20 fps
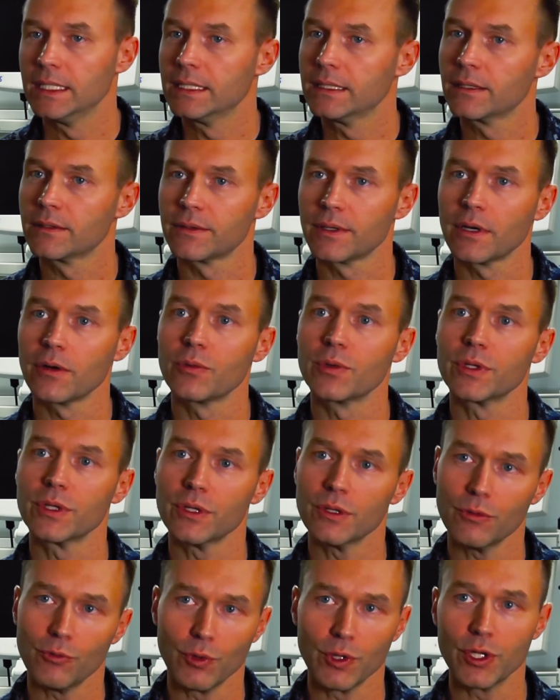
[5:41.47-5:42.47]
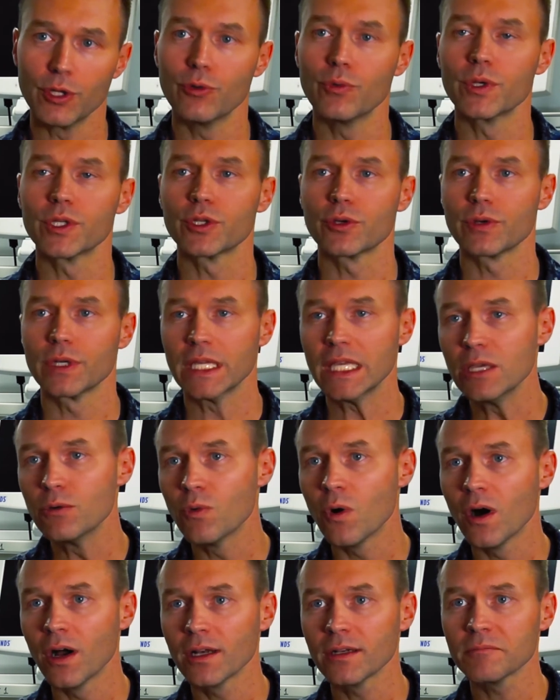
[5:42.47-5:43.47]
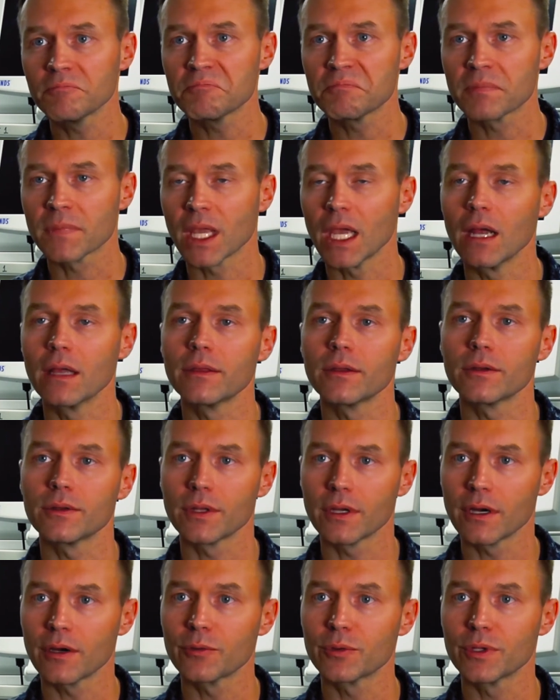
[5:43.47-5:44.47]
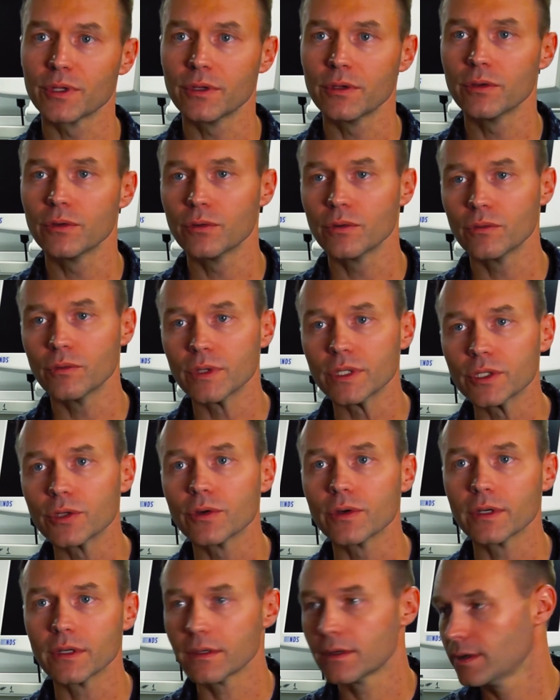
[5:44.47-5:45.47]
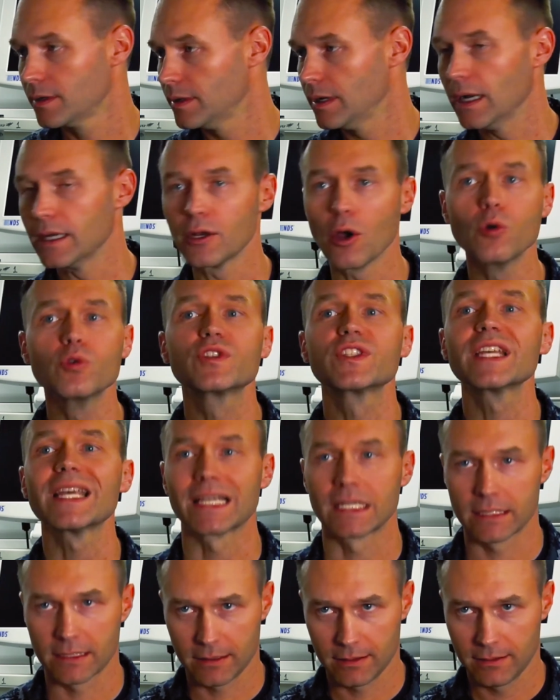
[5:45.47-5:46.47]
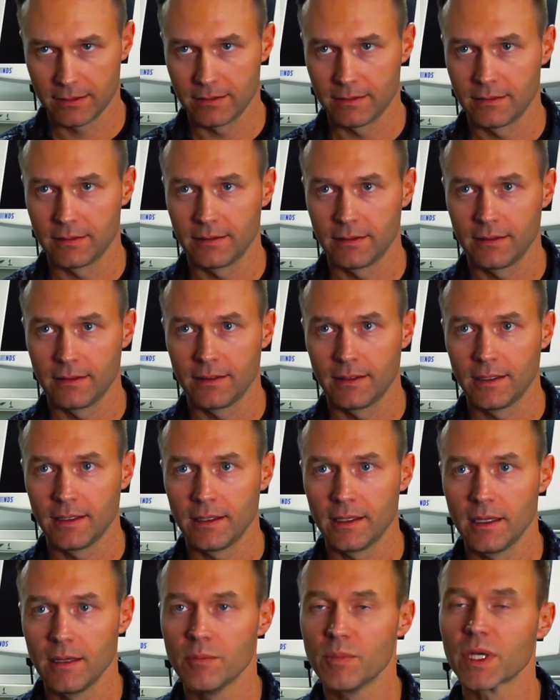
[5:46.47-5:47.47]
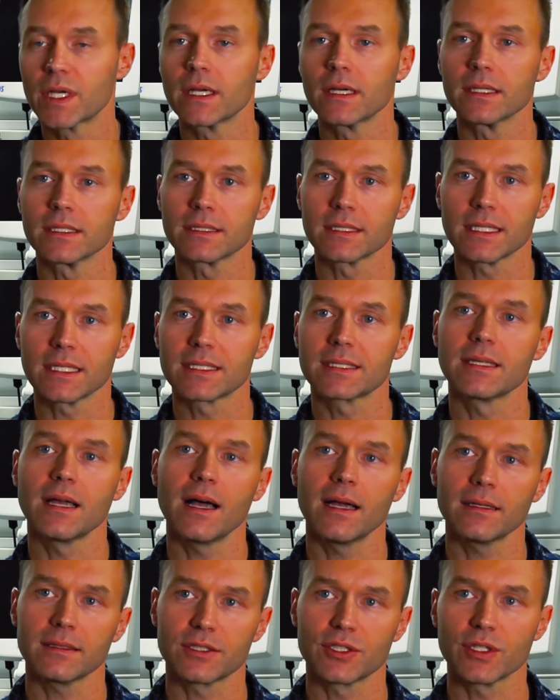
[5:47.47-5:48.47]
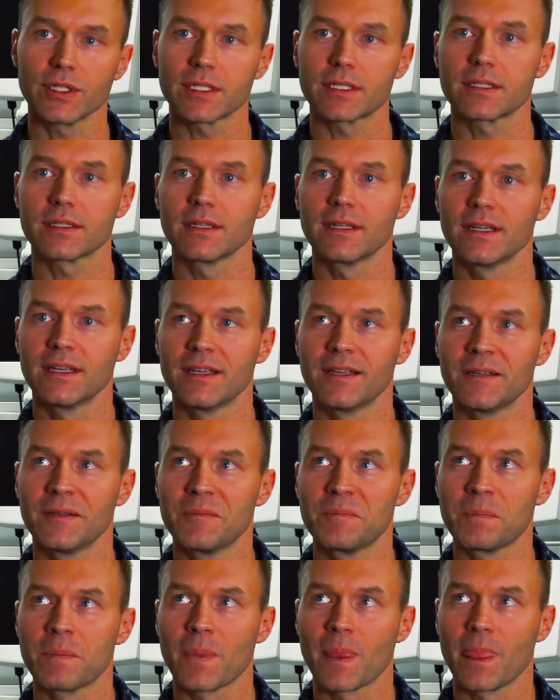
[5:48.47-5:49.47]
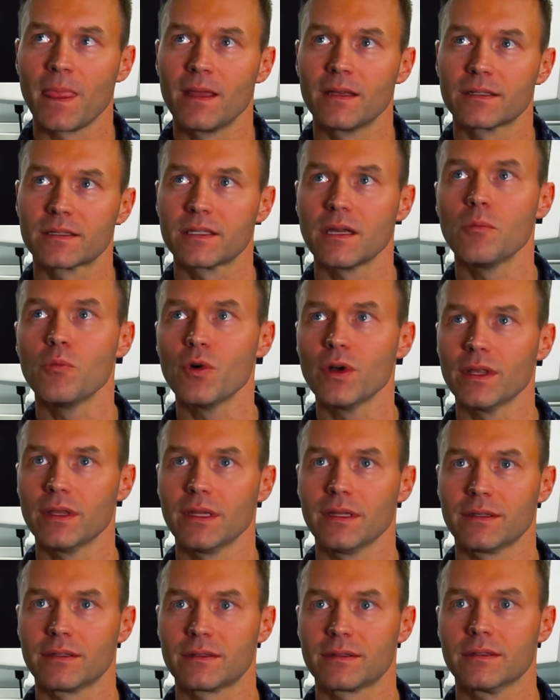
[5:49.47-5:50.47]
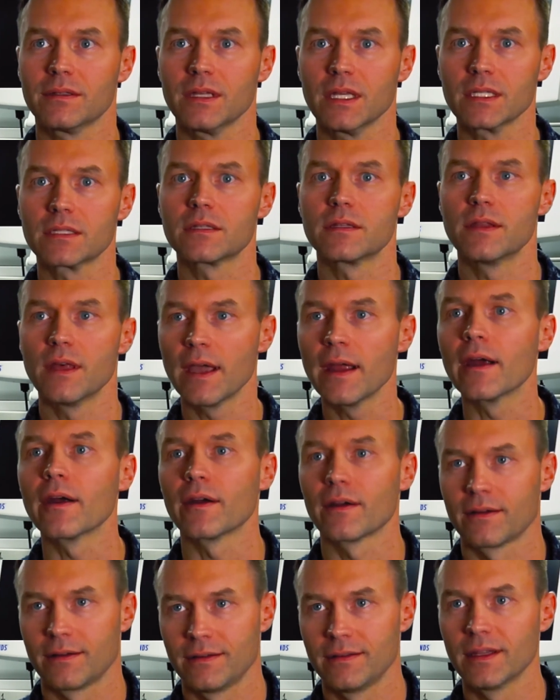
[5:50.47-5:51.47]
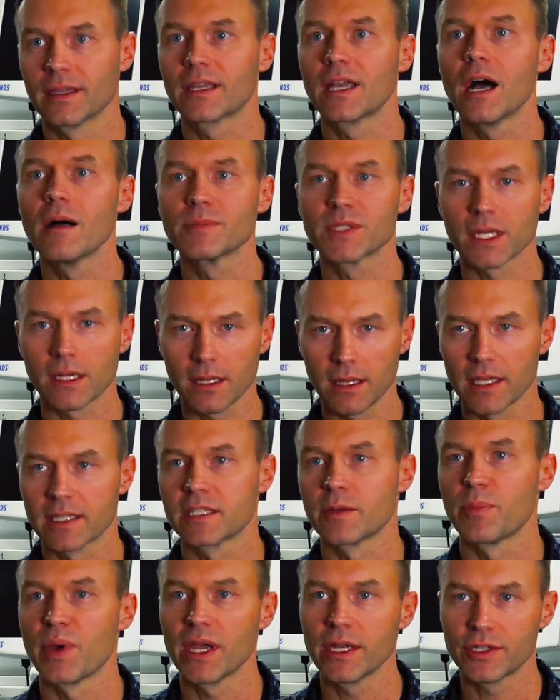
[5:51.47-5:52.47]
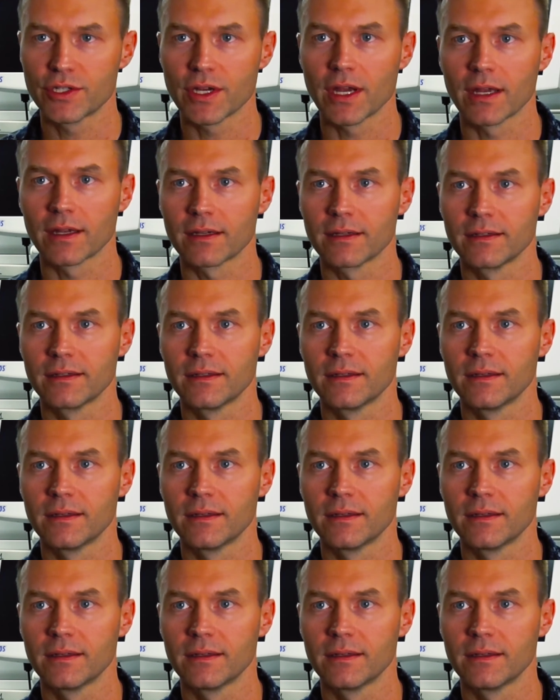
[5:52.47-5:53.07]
They're there with you when you're an E1, and they're there with you when you're an 06. Because it's not just someone that's there, that comes and collects a paycheck.